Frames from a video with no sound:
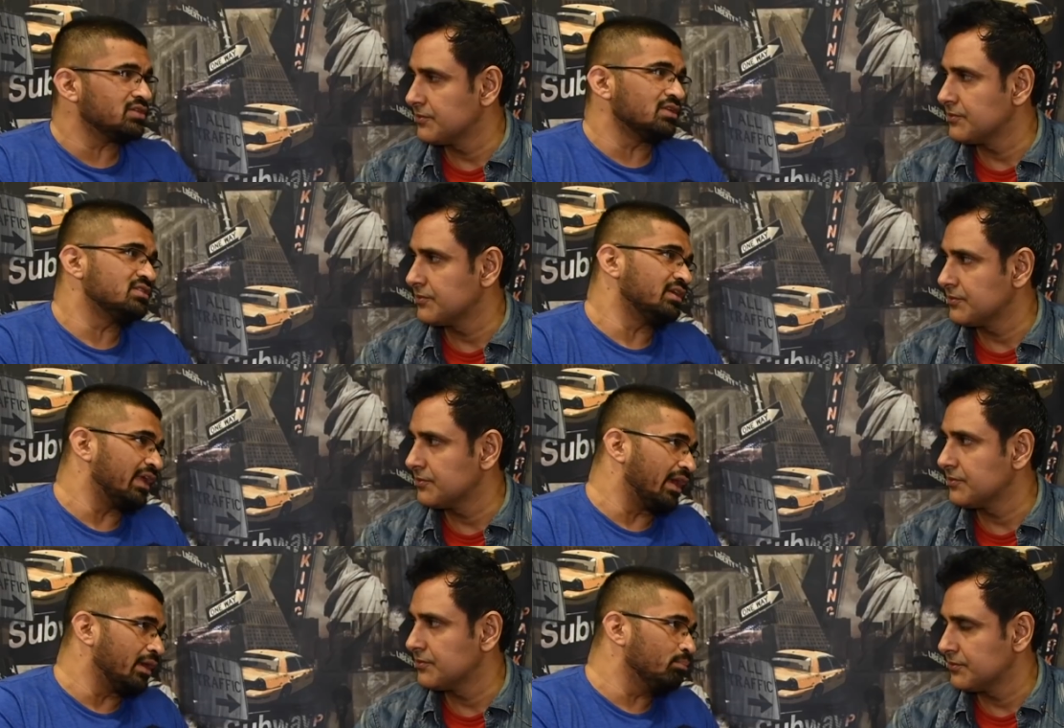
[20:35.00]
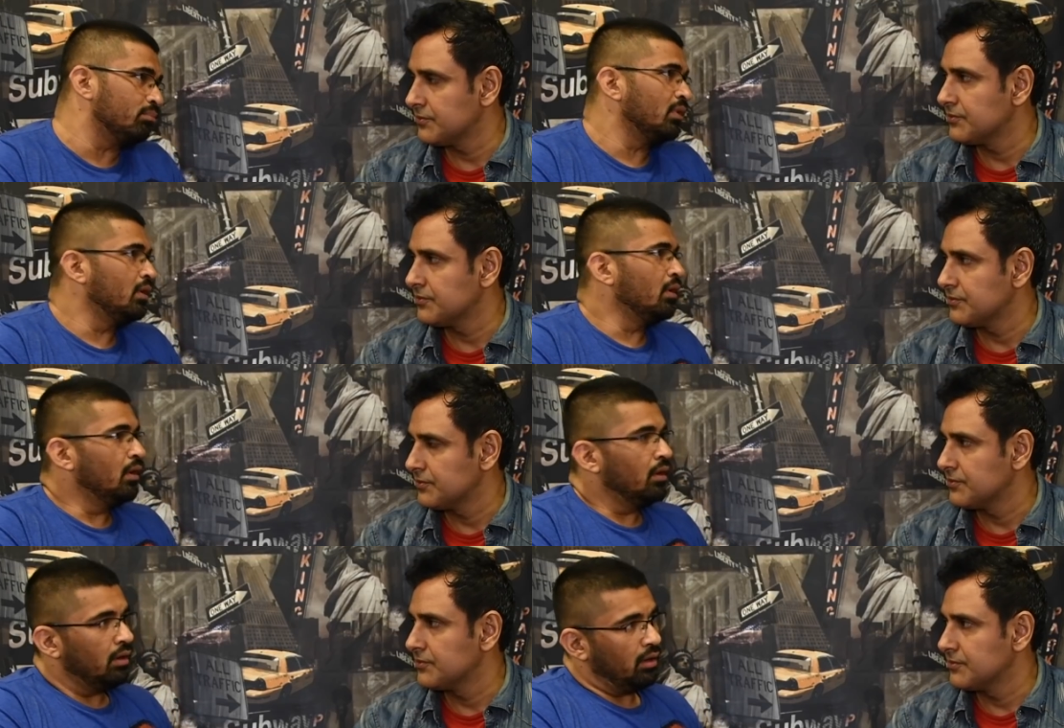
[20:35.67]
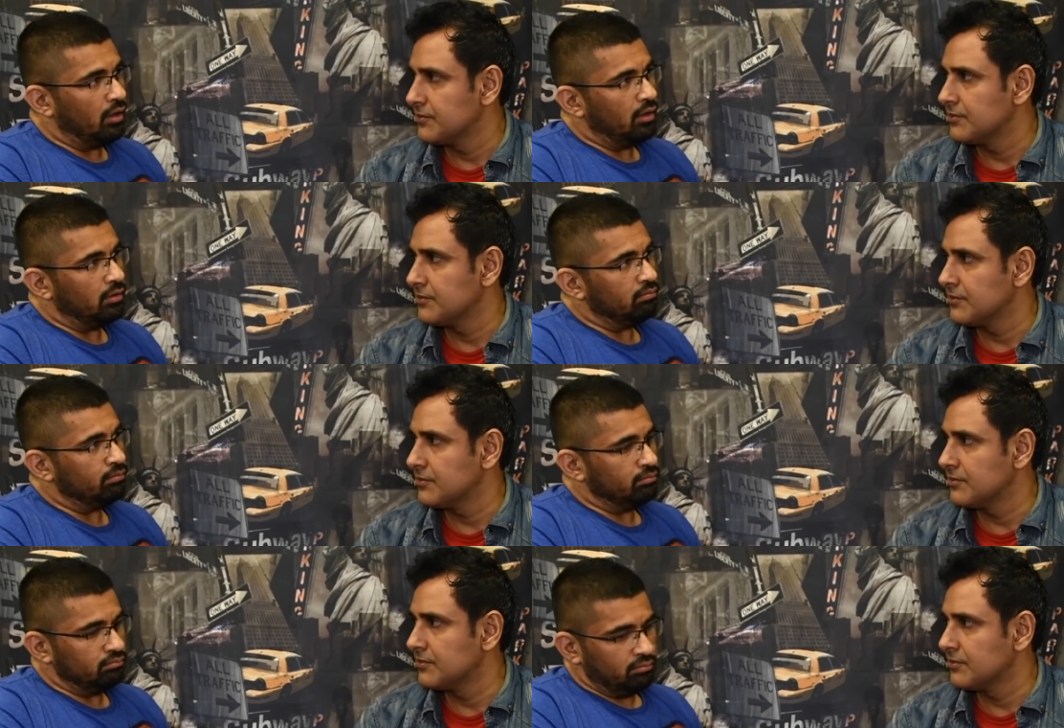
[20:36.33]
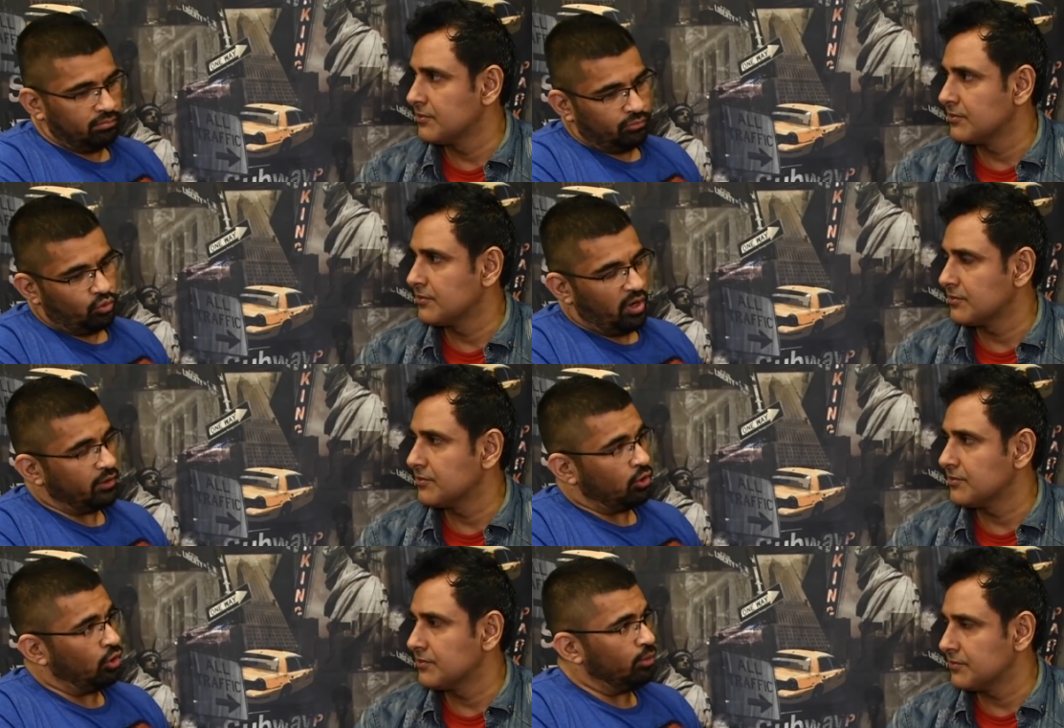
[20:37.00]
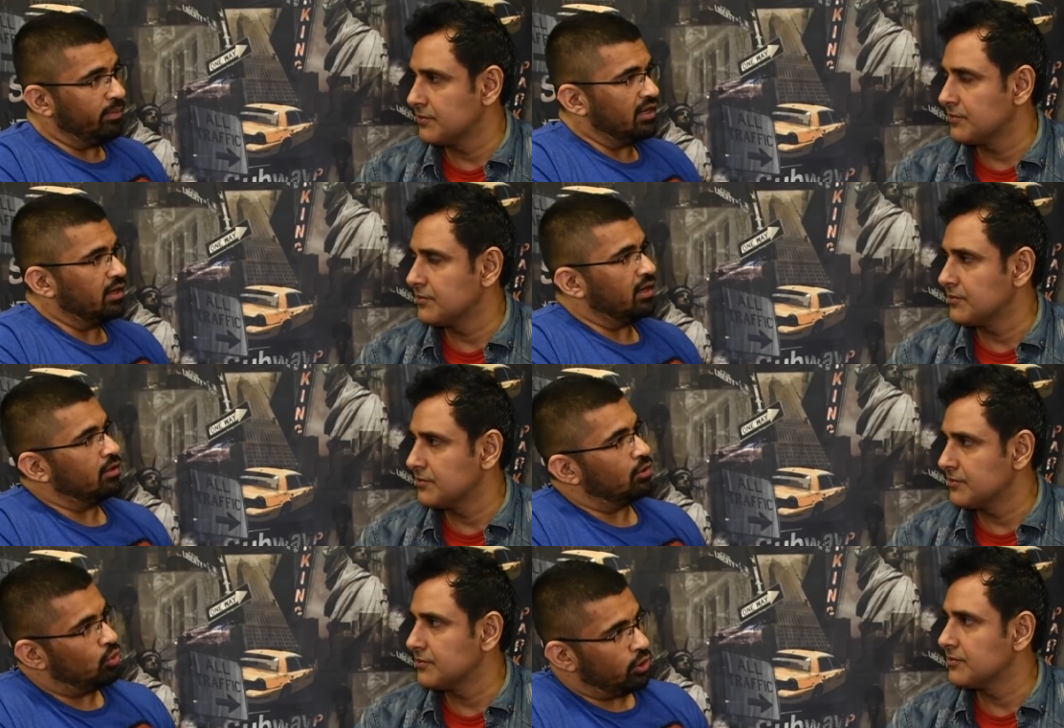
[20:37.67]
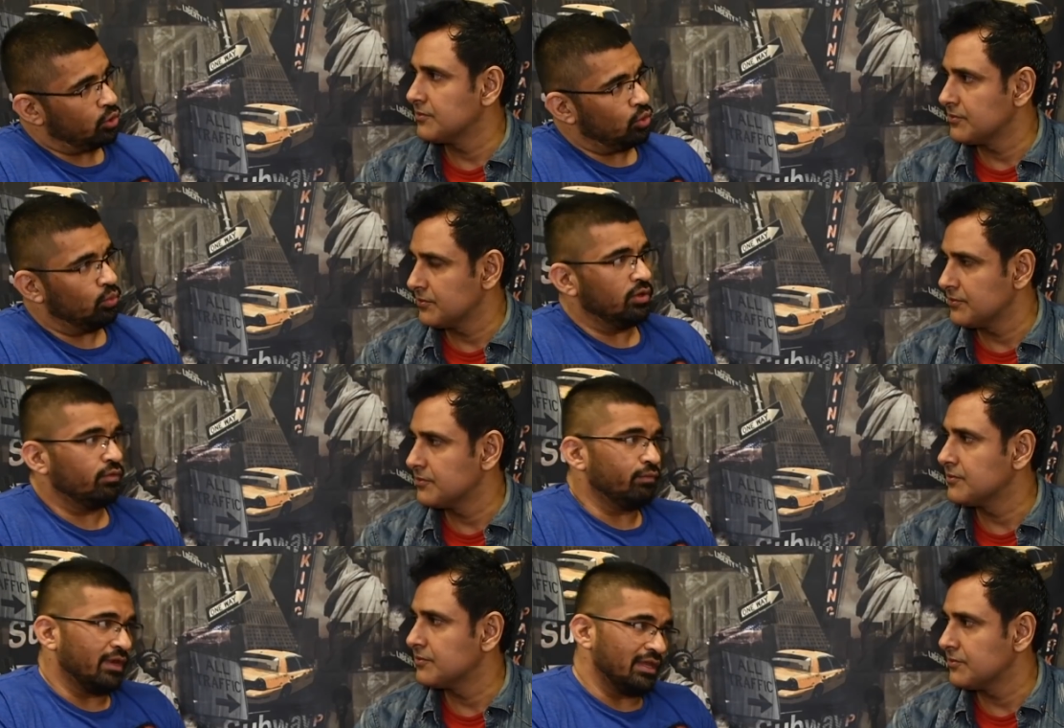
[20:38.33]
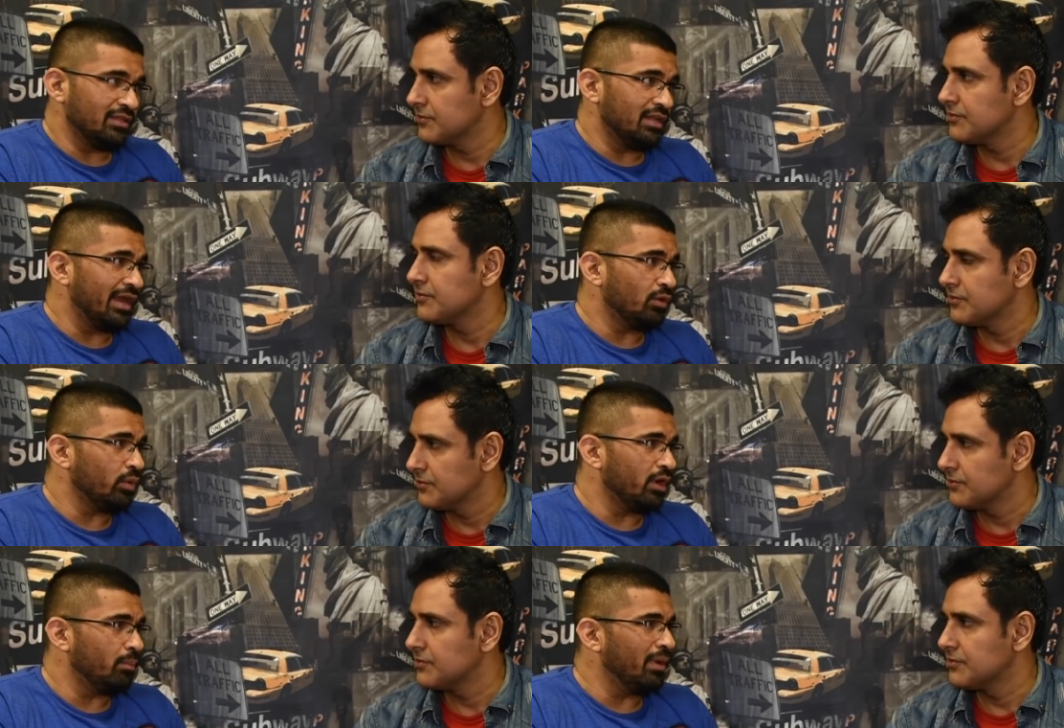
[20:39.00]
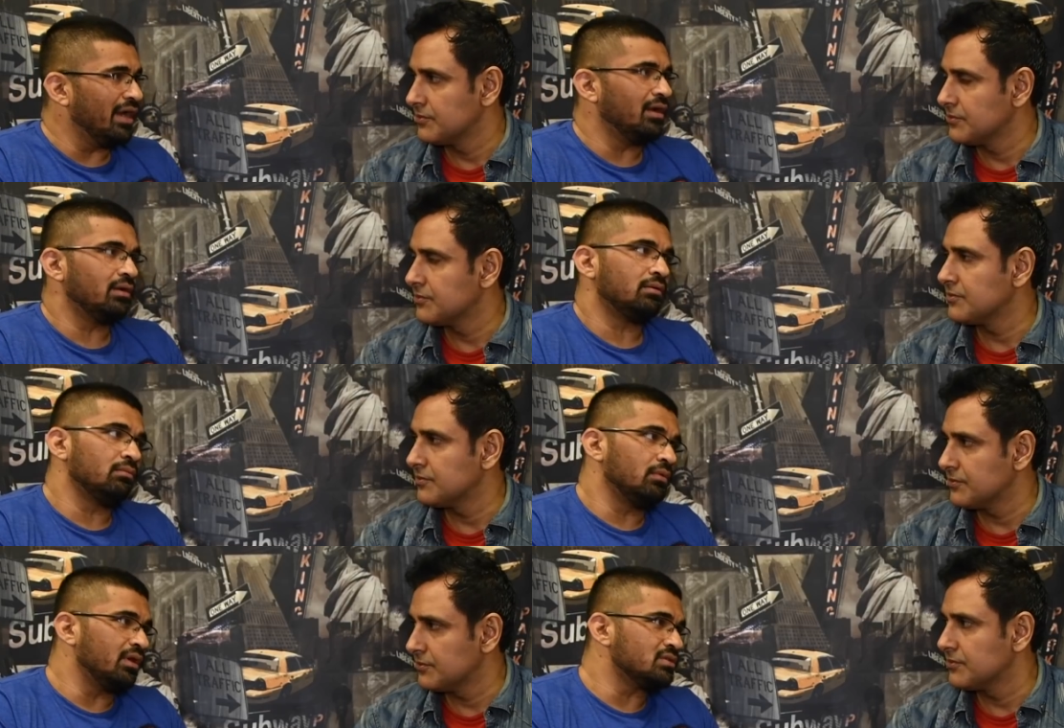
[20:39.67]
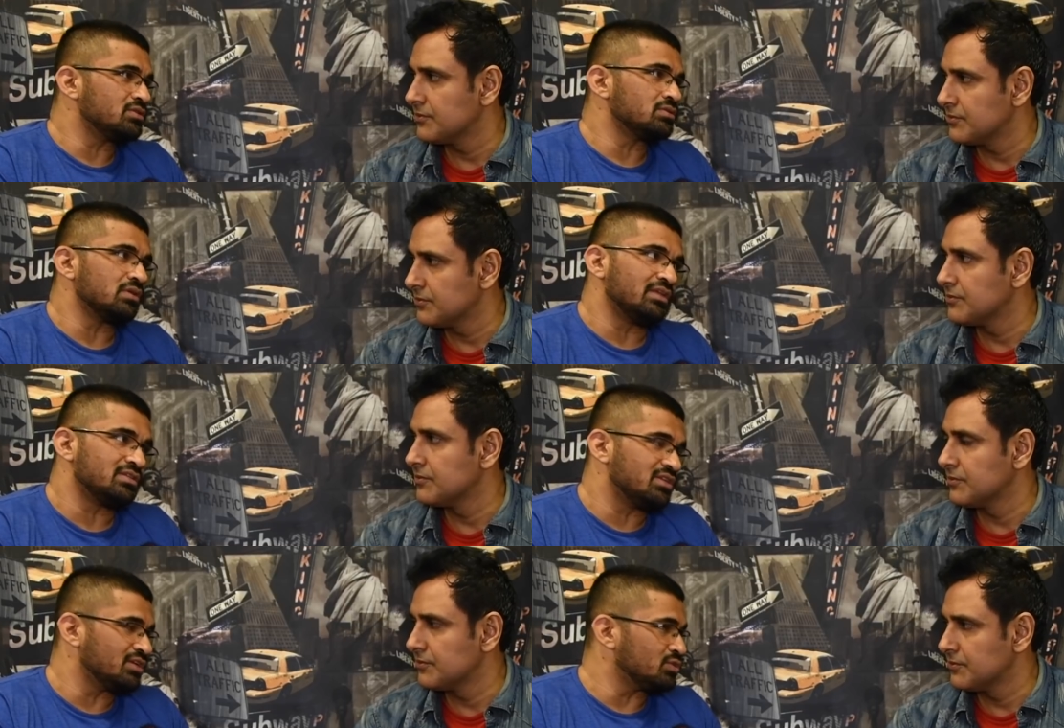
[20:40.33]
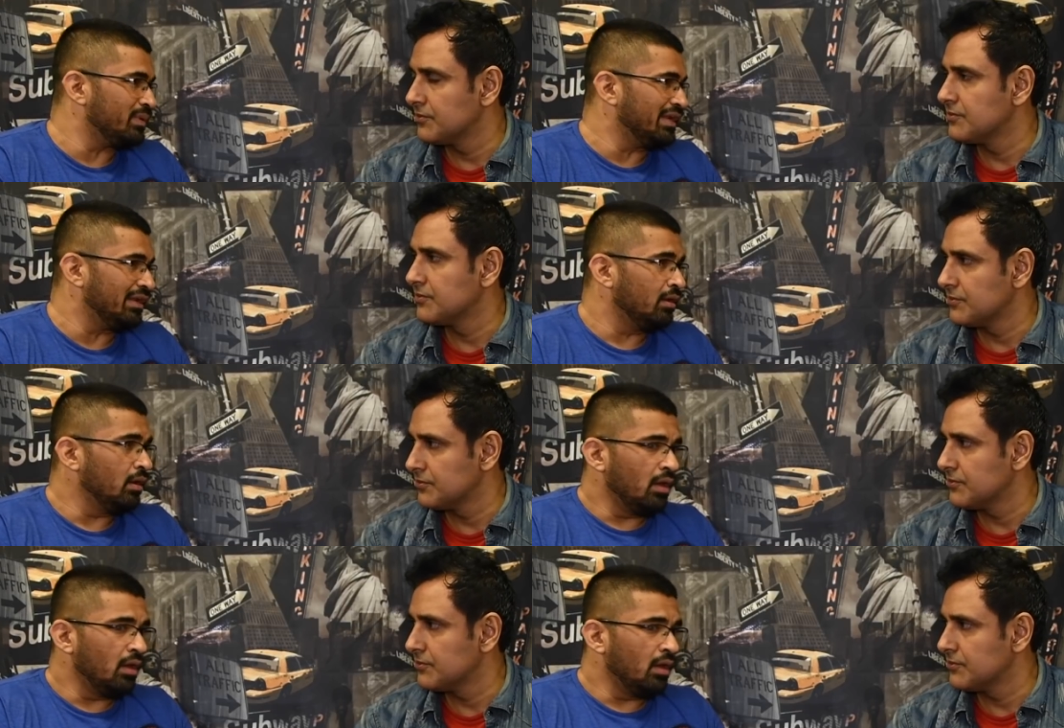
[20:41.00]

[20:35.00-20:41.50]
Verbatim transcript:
Speaker 1: since the time uh, you had Conor McGregor going over, winning the lightweight belt, it's it's just been.